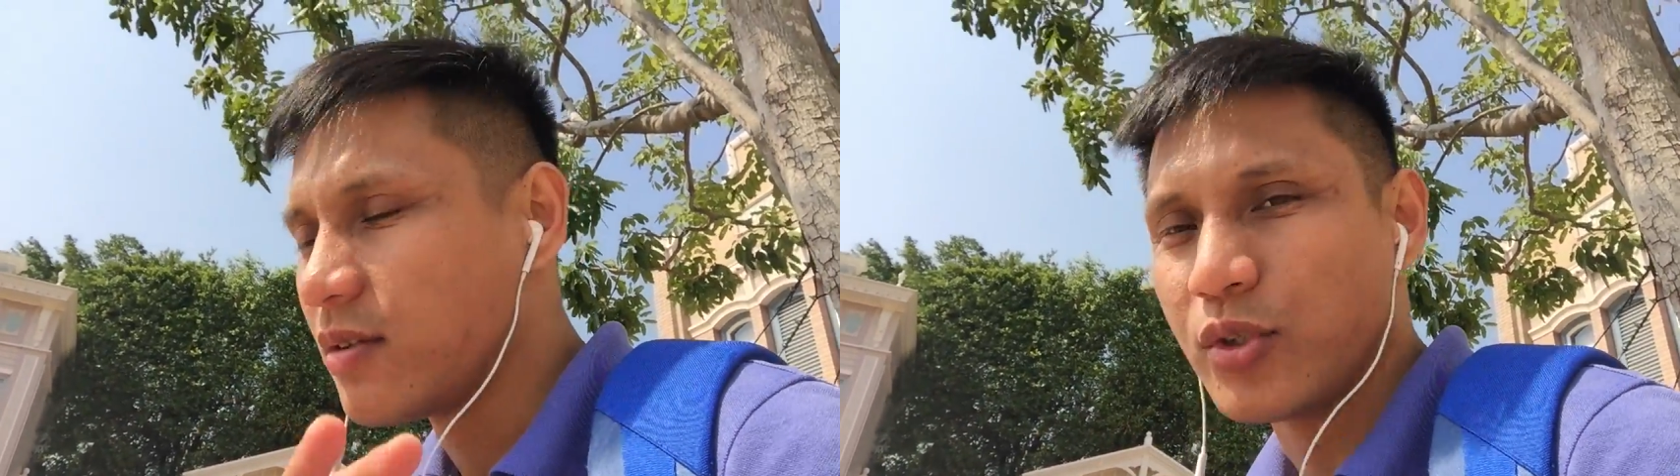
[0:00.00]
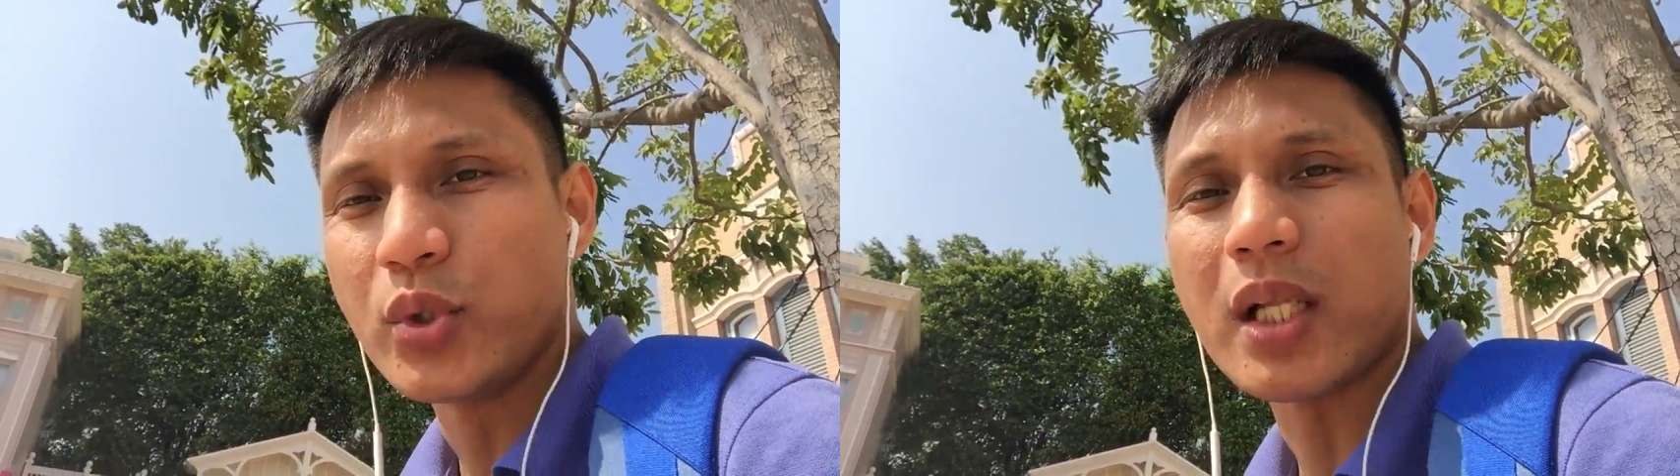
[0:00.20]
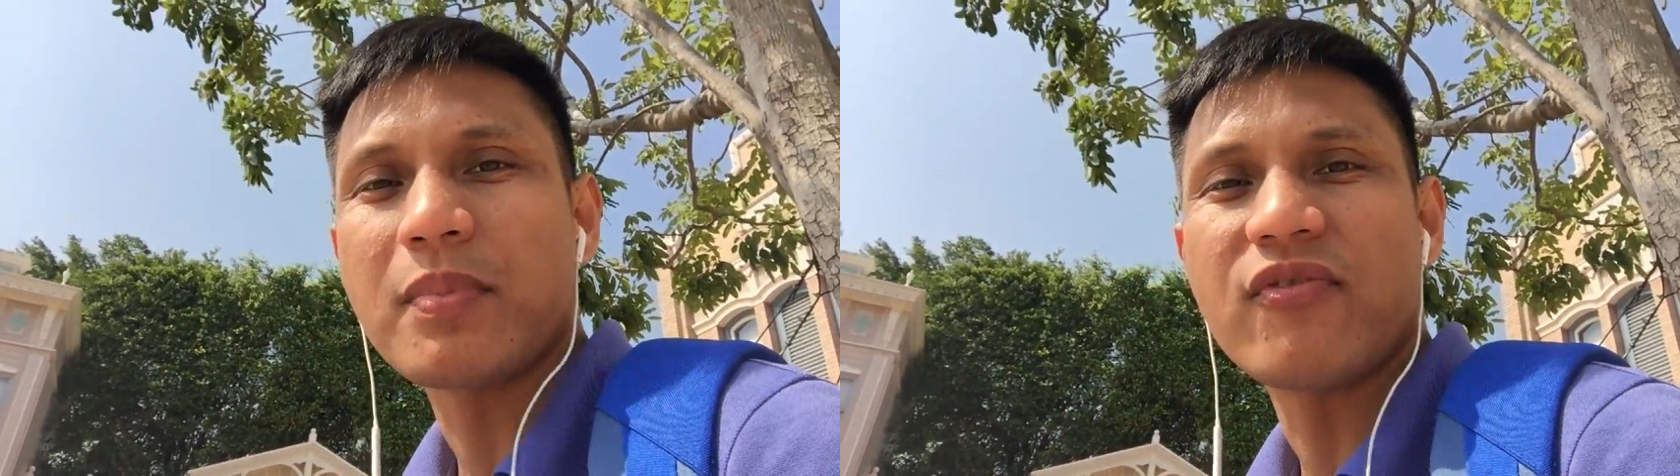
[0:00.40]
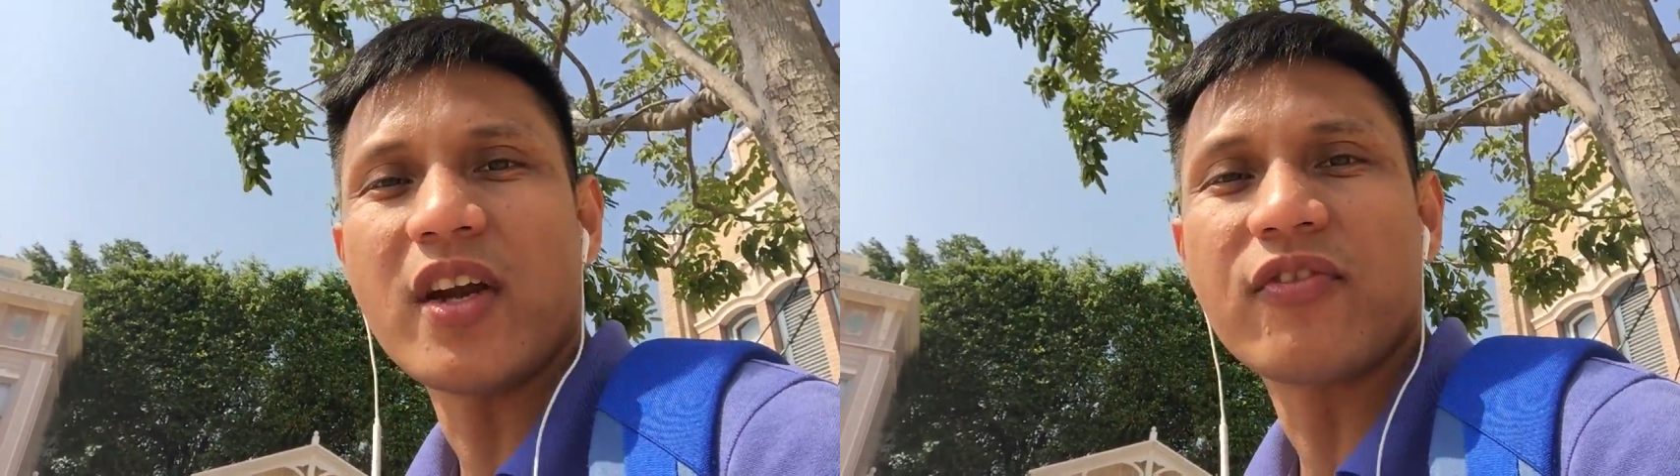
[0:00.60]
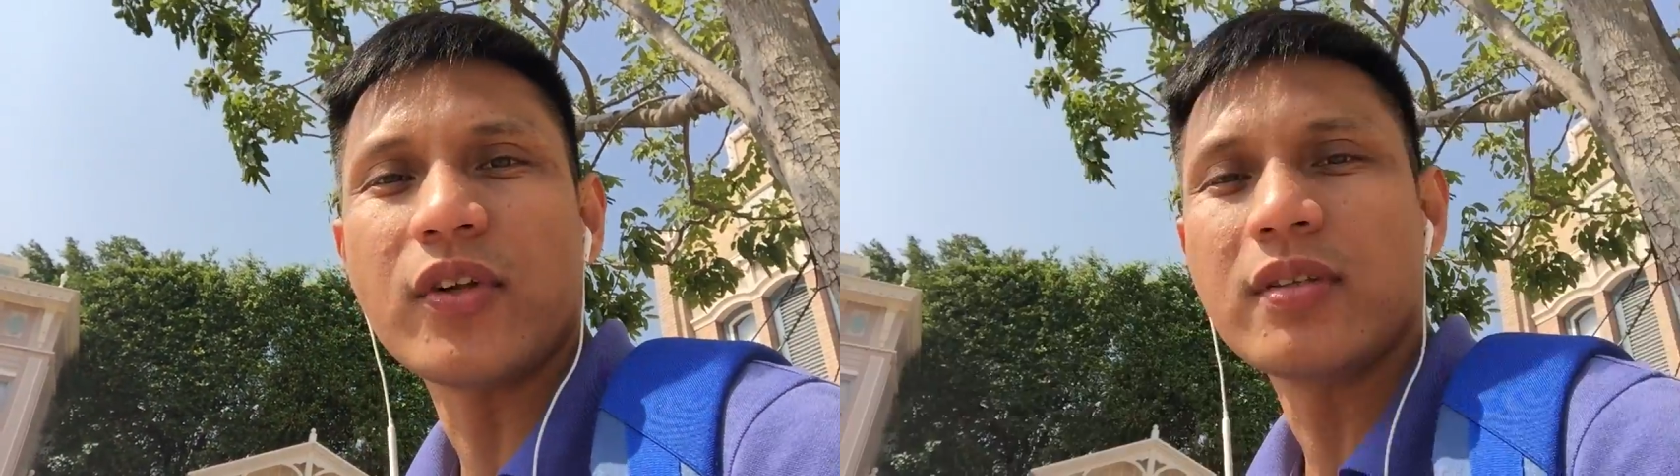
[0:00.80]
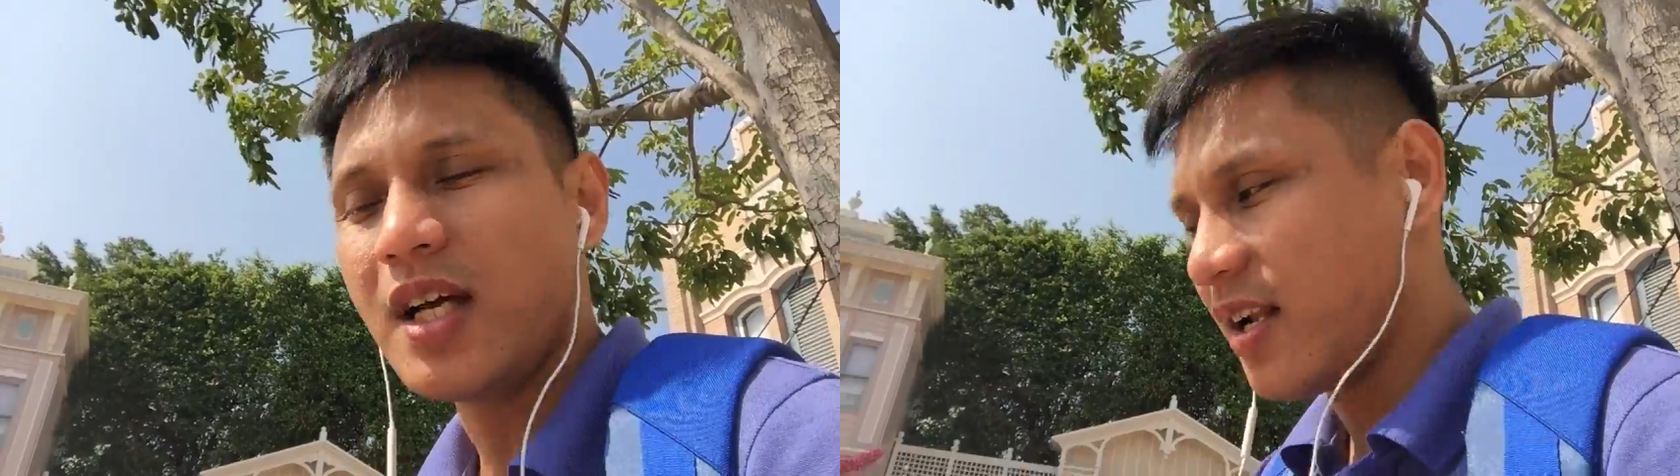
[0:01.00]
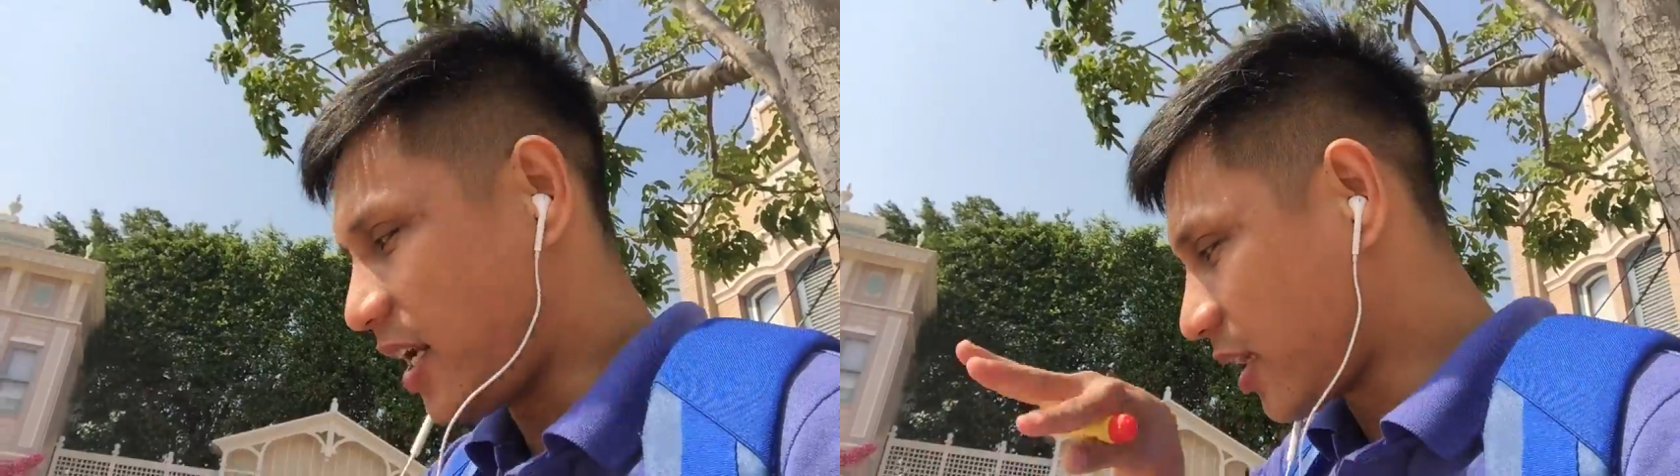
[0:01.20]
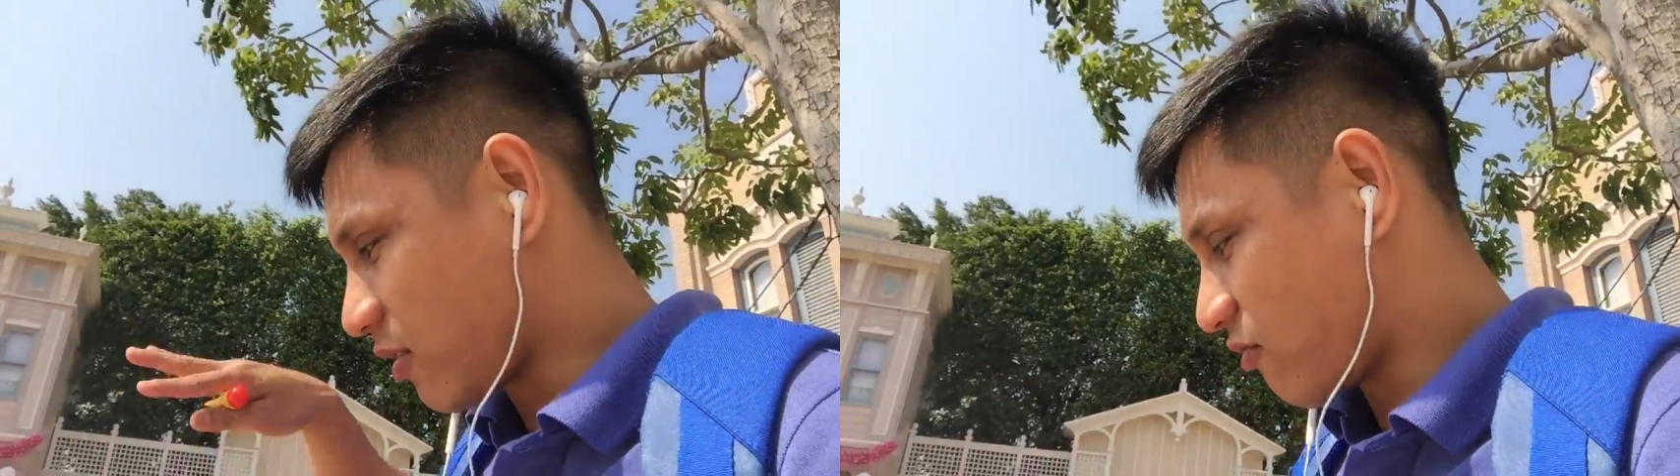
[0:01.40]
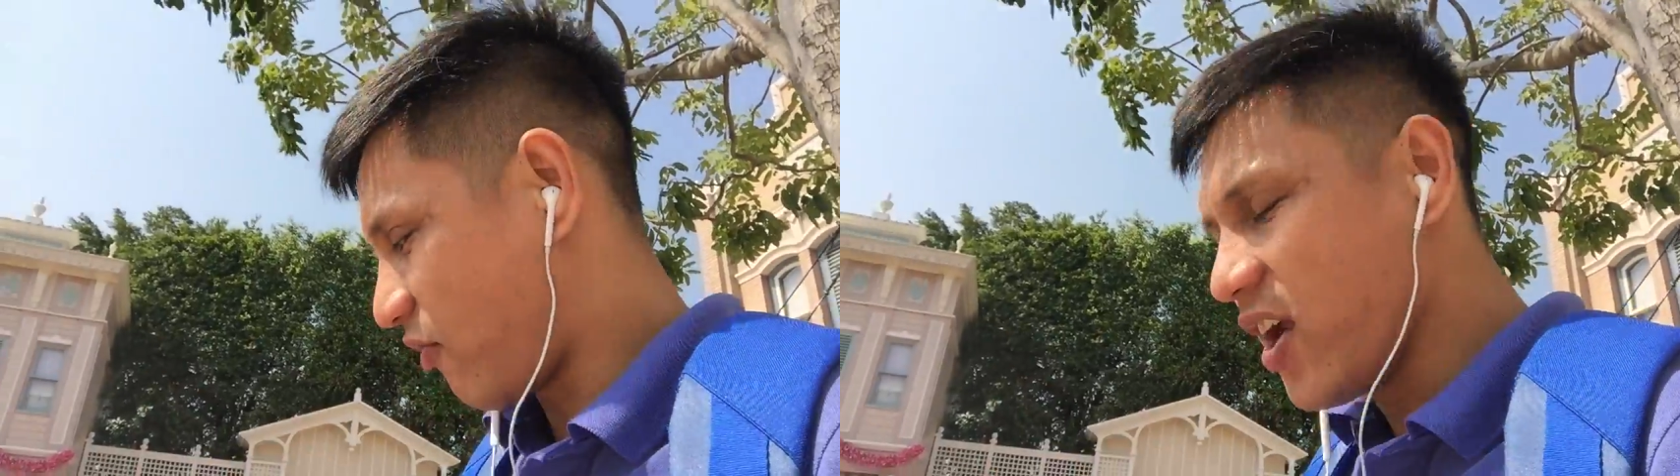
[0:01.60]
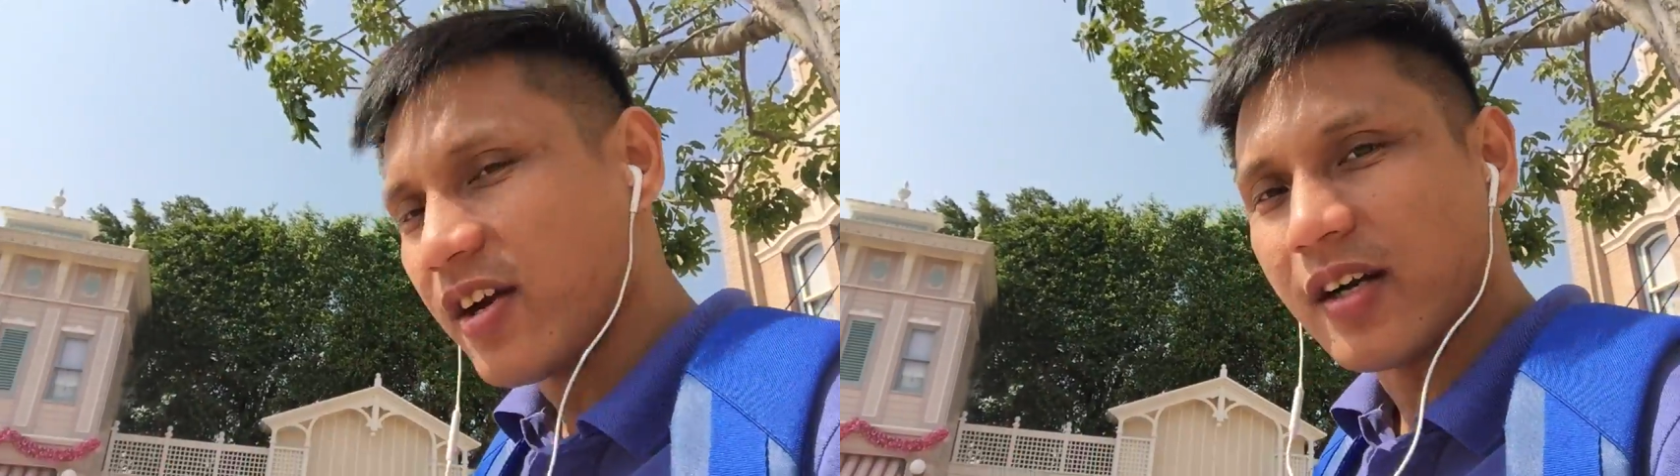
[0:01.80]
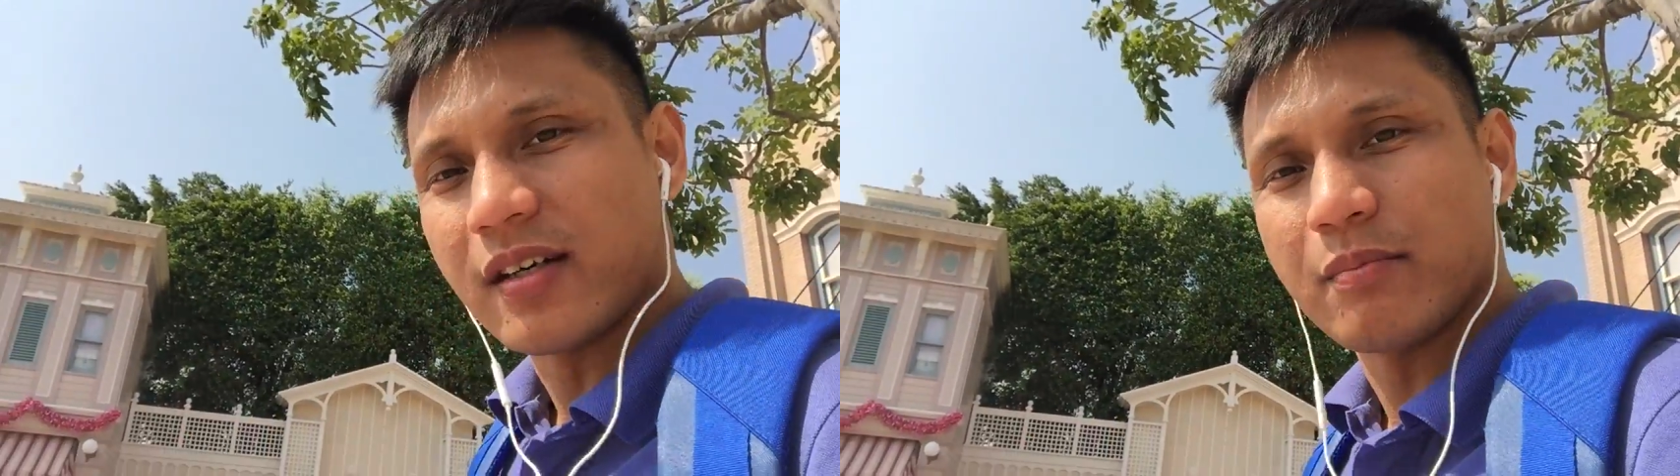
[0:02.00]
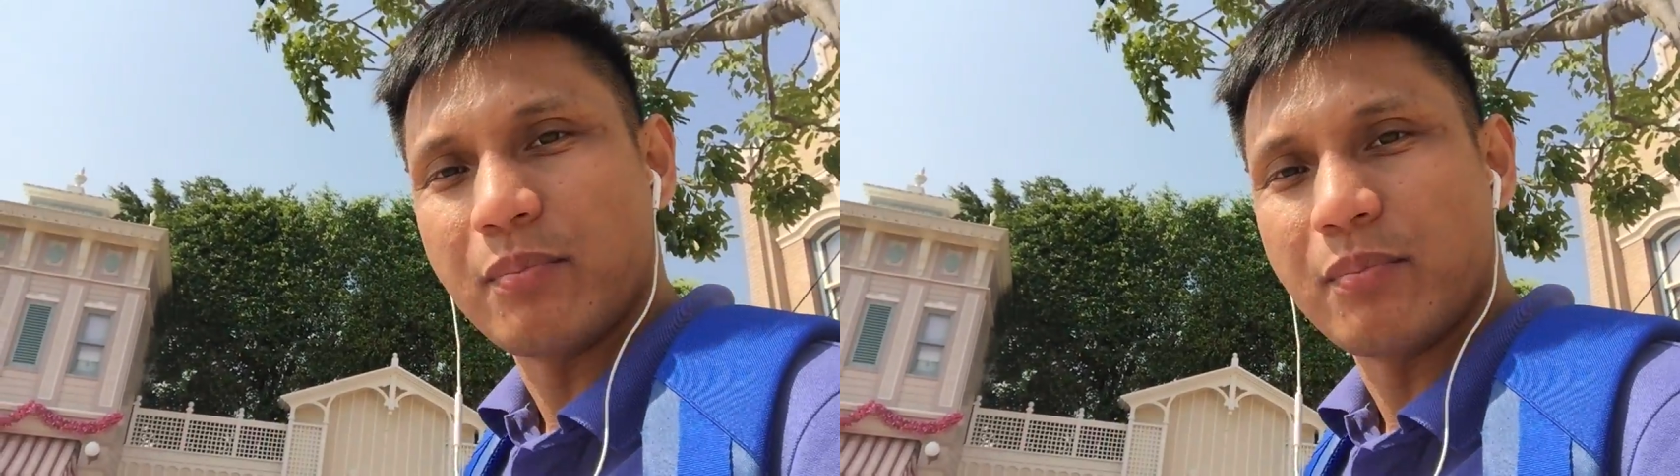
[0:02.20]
Do not be fearful. Let fear